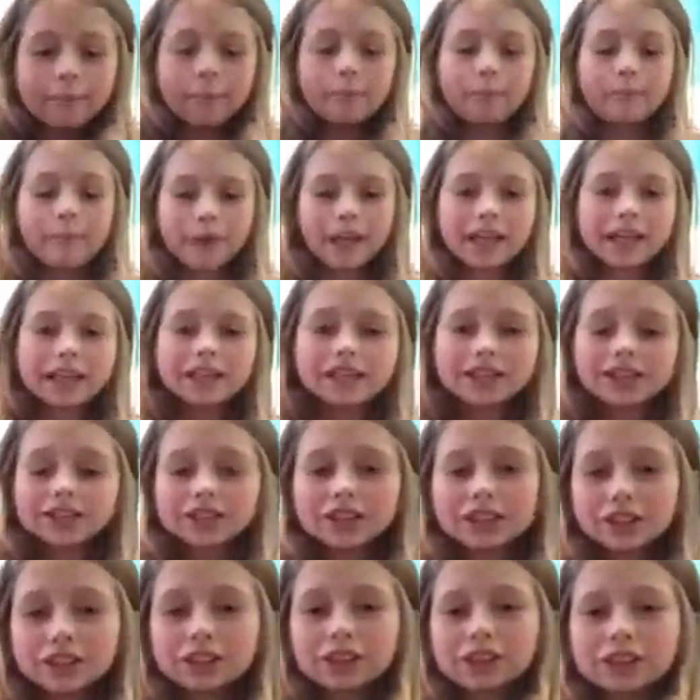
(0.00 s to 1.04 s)
make
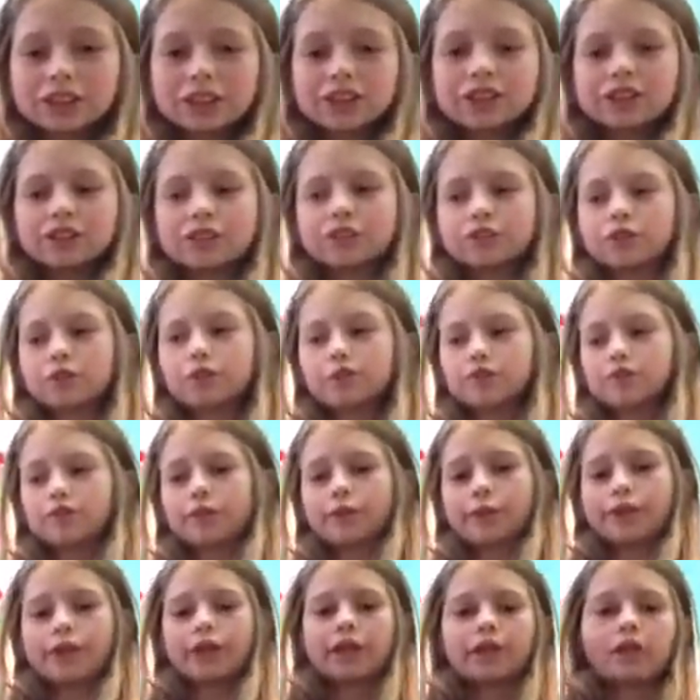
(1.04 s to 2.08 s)
sure you
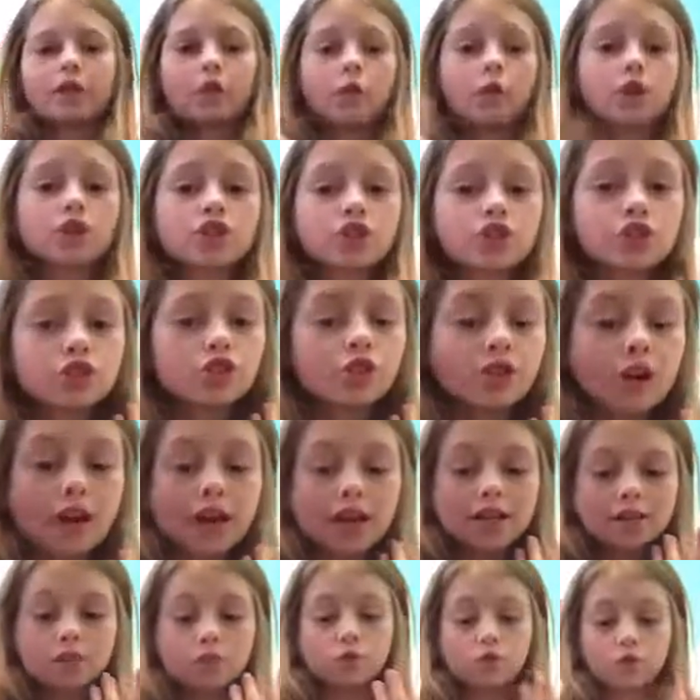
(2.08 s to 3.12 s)
feed orchard
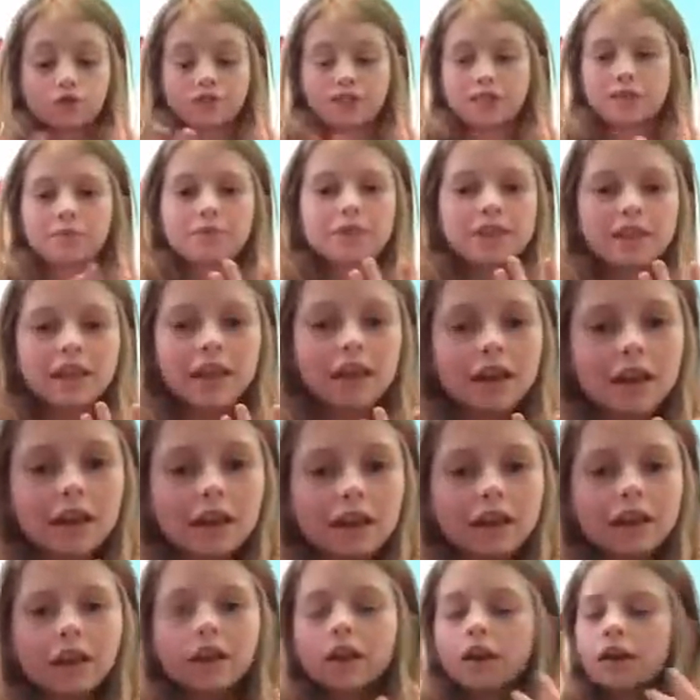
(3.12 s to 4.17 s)
grass or Timothy
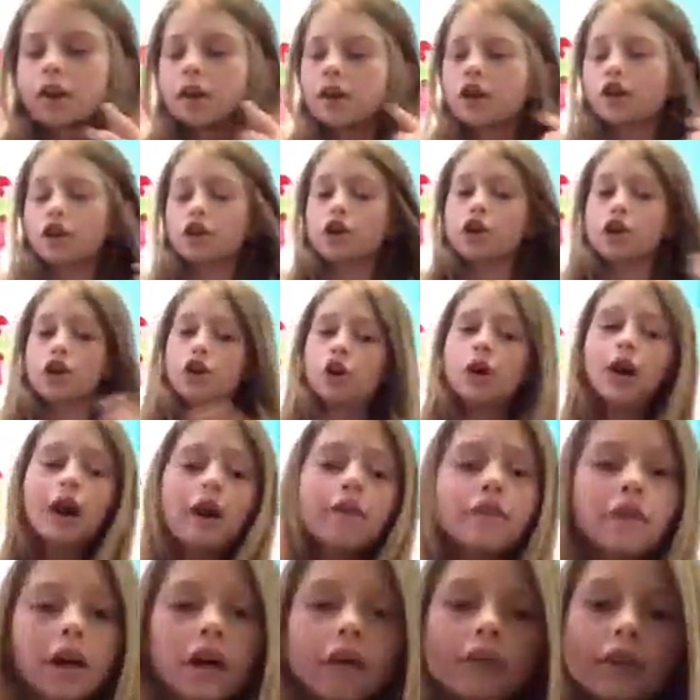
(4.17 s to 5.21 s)
hay. No
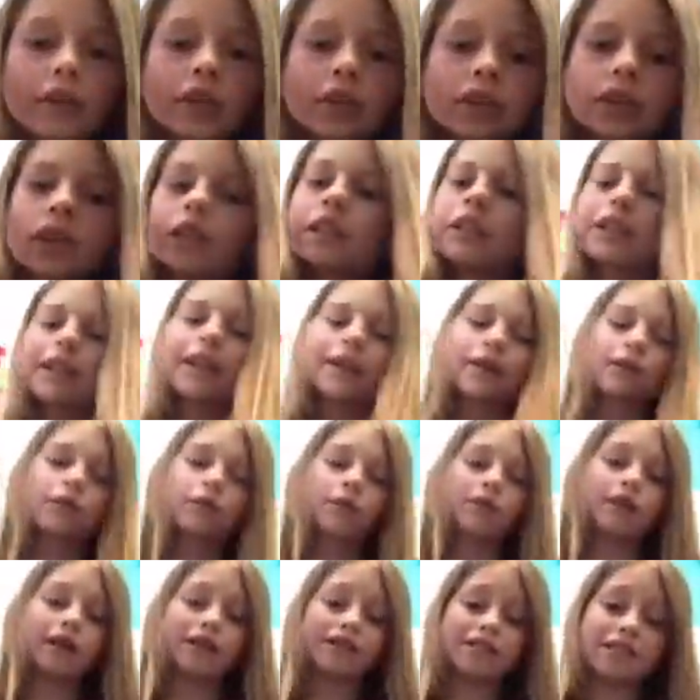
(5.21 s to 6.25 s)
alfalfa, just like
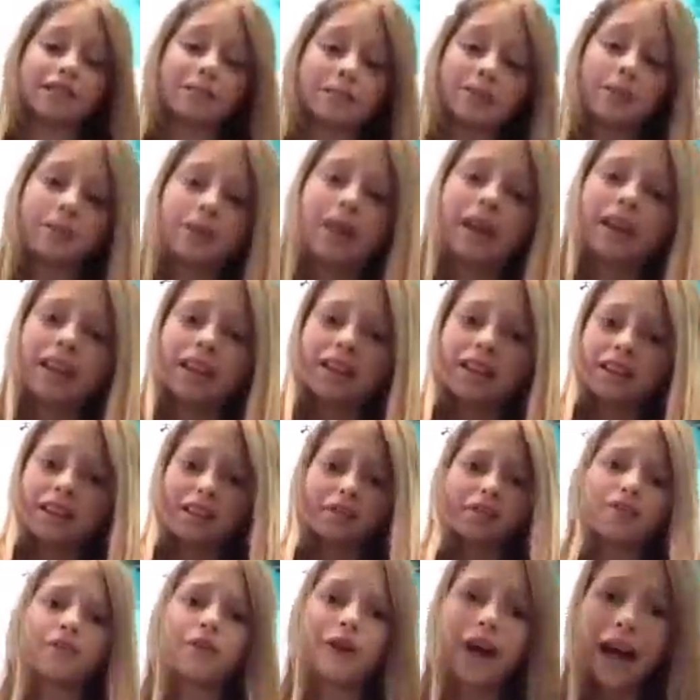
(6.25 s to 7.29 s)
what I said with the pellets. I
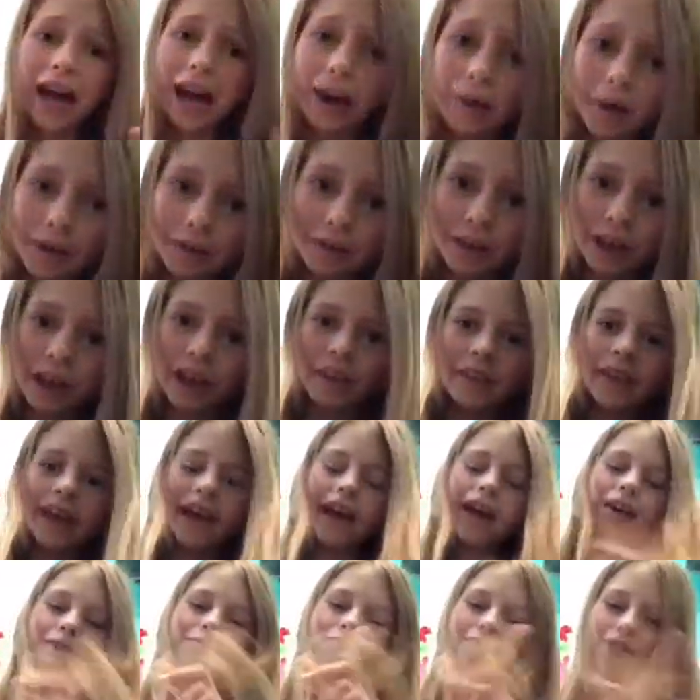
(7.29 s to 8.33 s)
don't know how I forgot
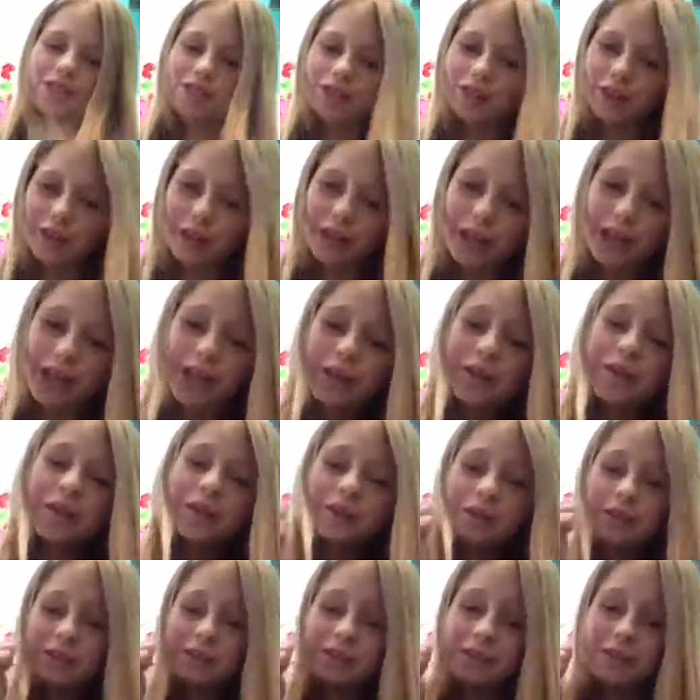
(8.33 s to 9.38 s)
that. I'm sorry.
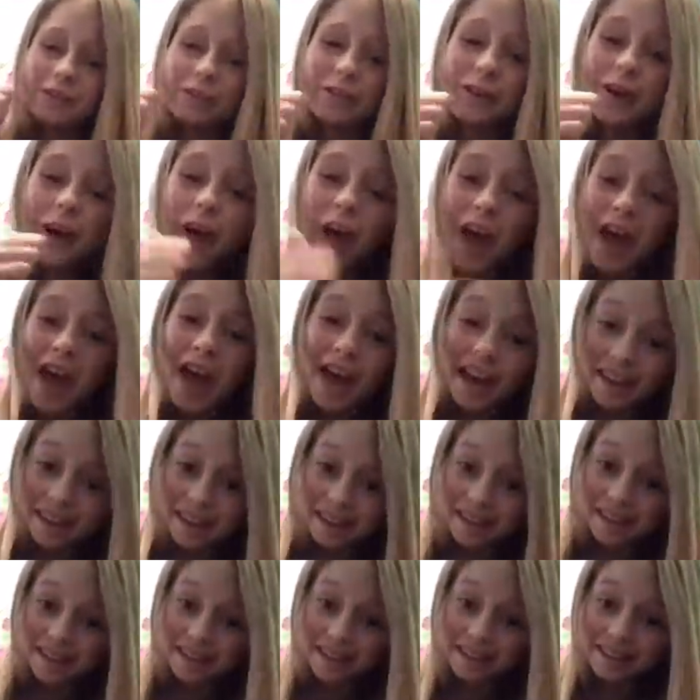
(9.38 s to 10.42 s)
So,
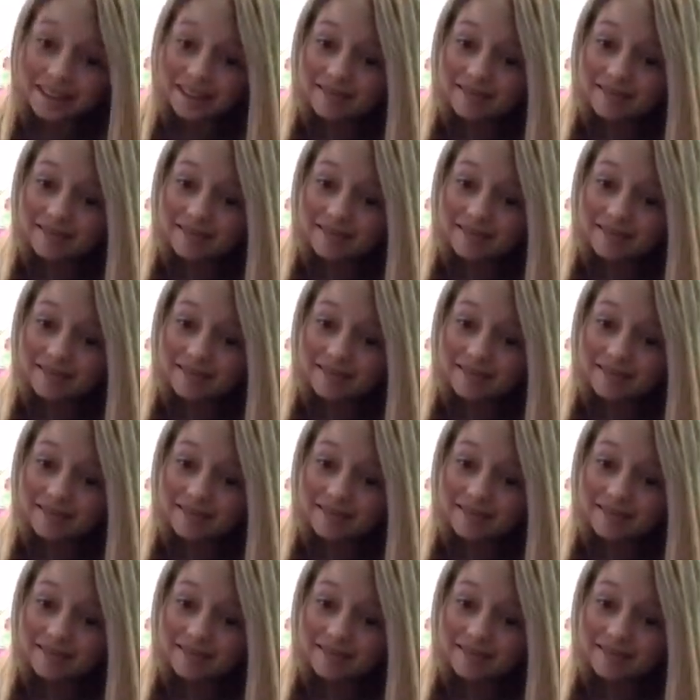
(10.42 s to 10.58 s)
hay.